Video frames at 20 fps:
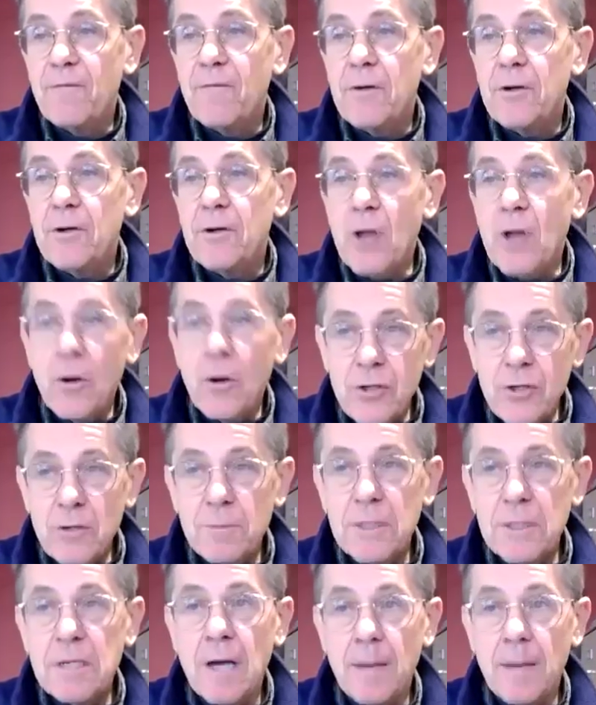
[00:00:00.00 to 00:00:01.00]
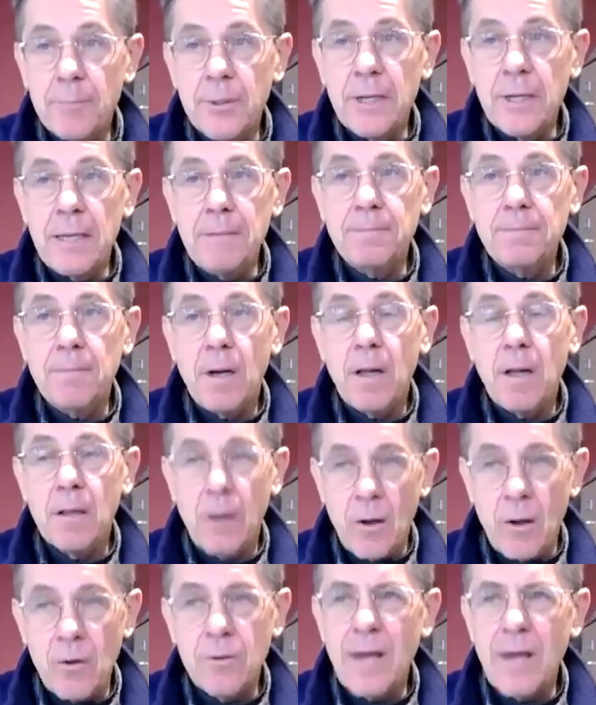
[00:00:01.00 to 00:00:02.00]
No human company
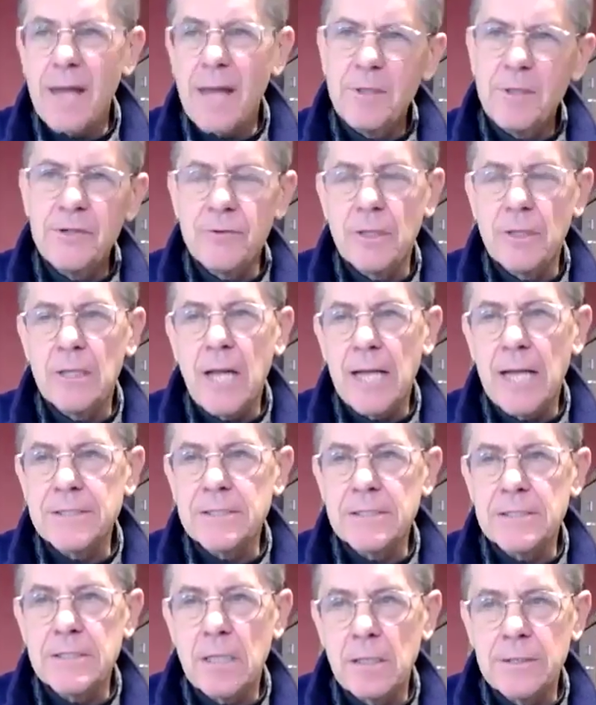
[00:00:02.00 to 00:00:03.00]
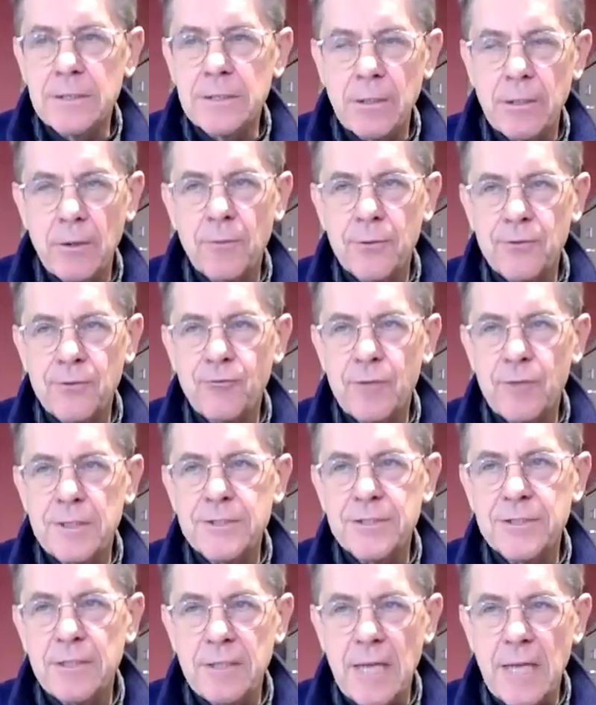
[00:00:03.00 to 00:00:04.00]
alone. I'd been doing lots of solitary
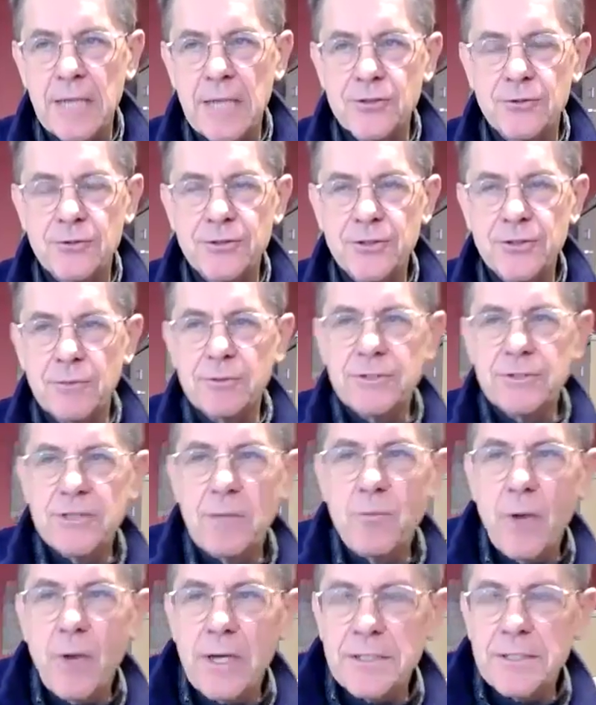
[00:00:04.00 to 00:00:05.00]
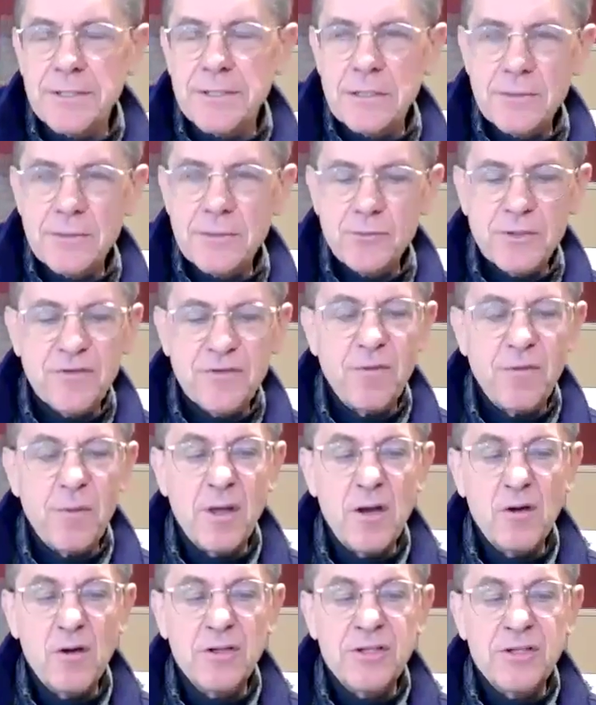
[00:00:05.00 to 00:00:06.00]
retreats in nature. So in some ways, this was
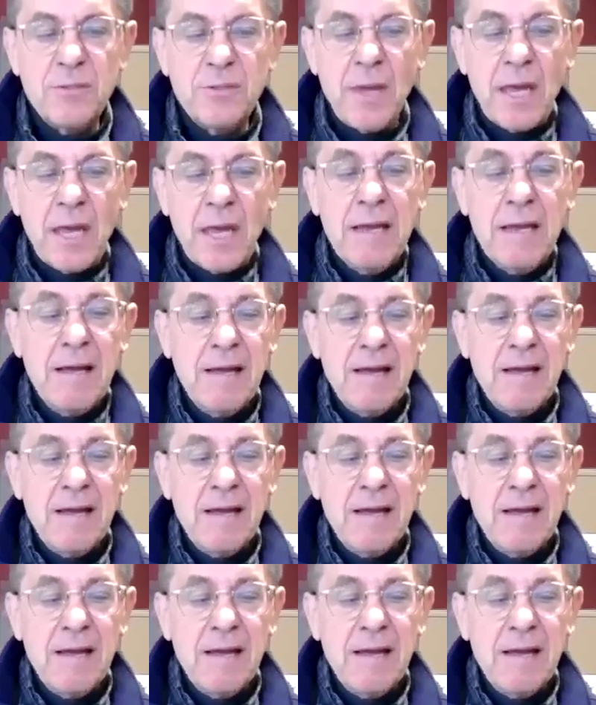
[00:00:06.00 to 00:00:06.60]
familiar to me.